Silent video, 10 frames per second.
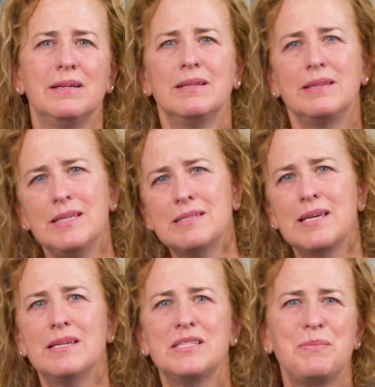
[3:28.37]
These
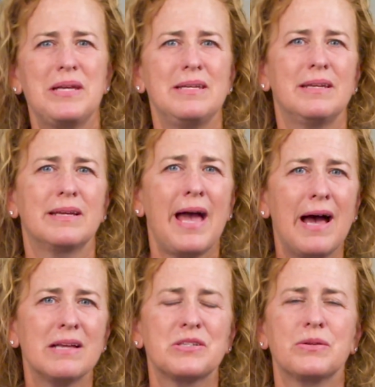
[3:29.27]
kids may need a
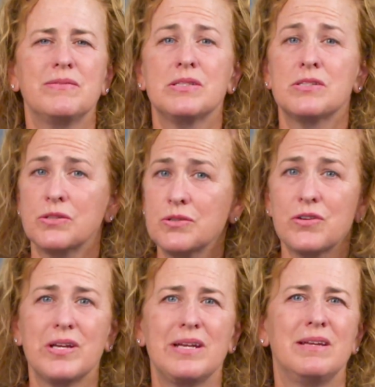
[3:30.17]
cast or even
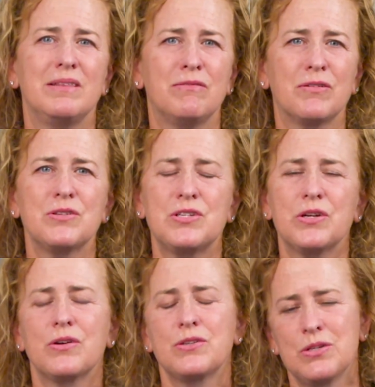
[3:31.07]
surgery in the first
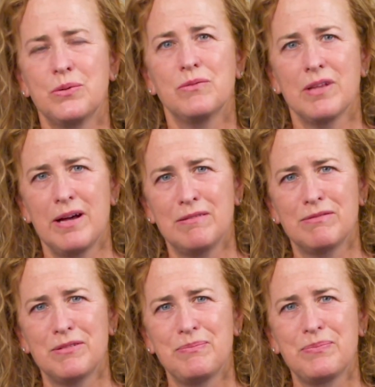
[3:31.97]
year or two of life.
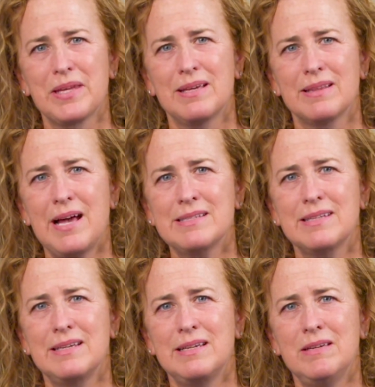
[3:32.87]

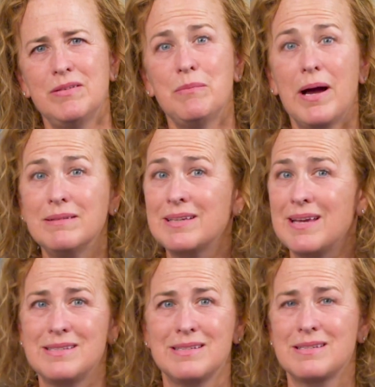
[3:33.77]
Lastly, even mild
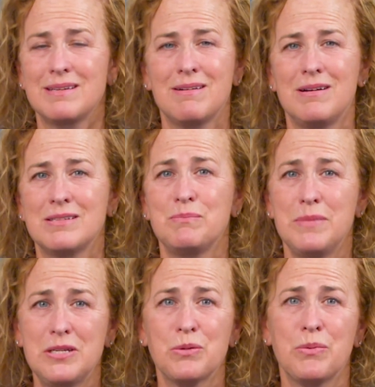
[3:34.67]
cases can cause
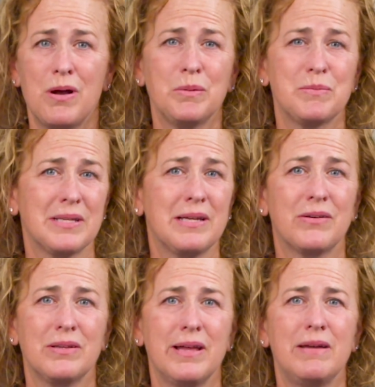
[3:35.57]
major problems
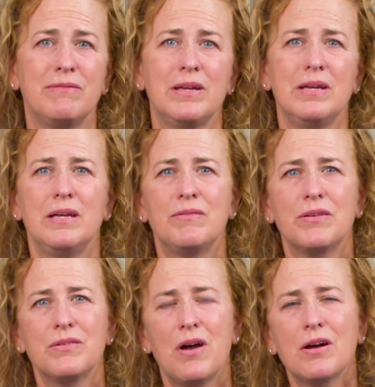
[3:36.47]
later in life if
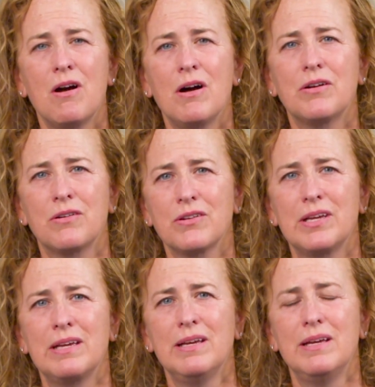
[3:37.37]
they're not caught
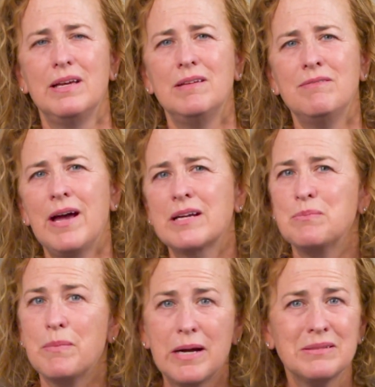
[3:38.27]
early. In fact,
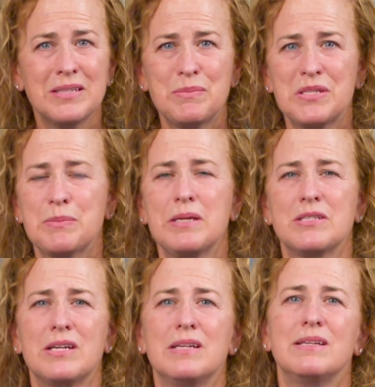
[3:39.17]
mild hip
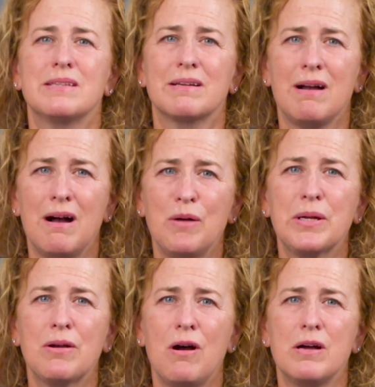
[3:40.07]
dysplasia is a
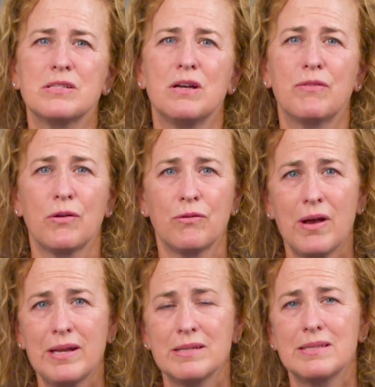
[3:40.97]
common cause of
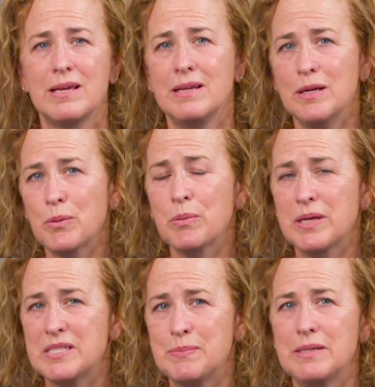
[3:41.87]
arthritis and hip
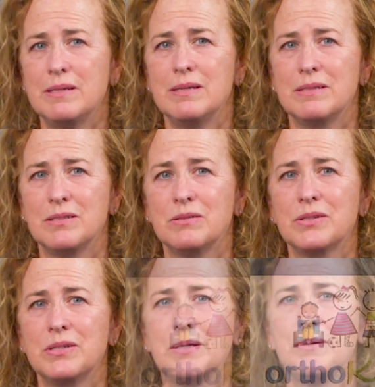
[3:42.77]
replacement in
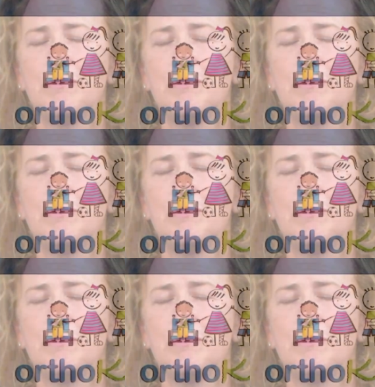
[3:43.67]
adulthood.